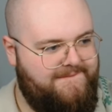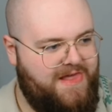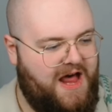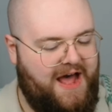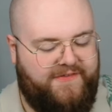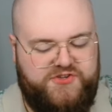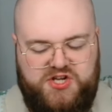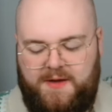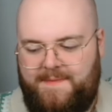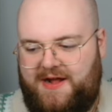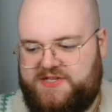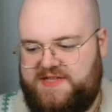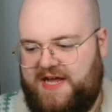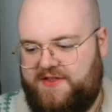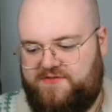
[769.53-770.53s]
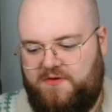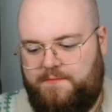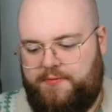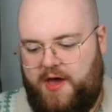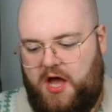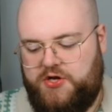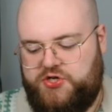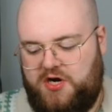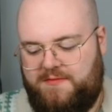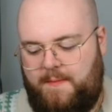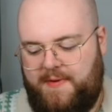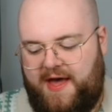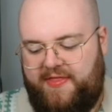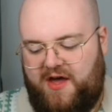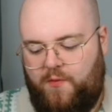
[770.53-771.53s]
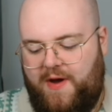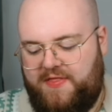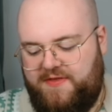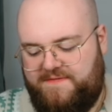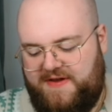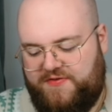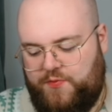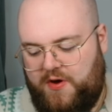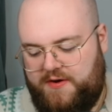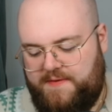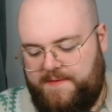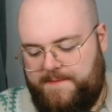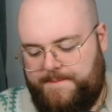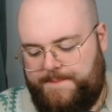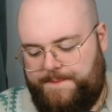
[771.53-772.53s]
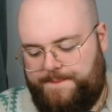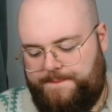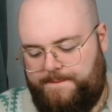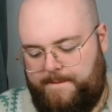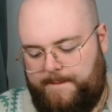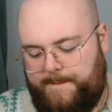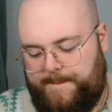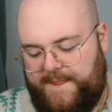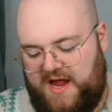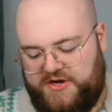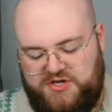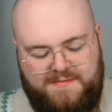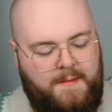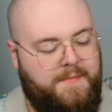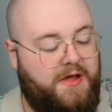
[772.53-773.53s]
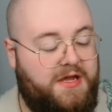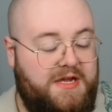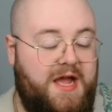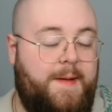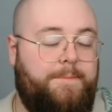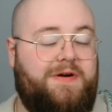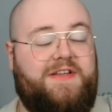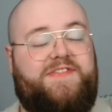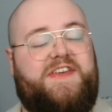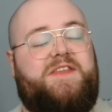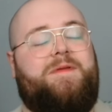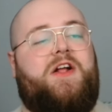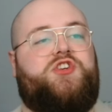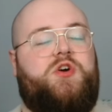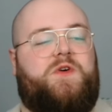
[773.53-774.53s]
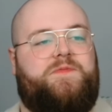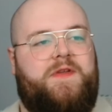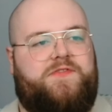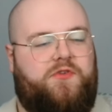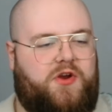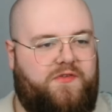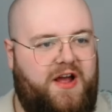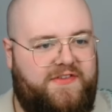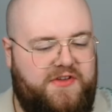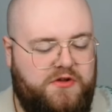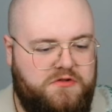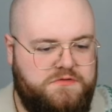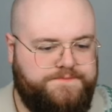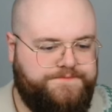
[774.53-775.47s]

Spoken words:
I have to come back to that at some point. I don't remember how that went, the 5th one. I don't remember. But 6th matchup was Mitsurugi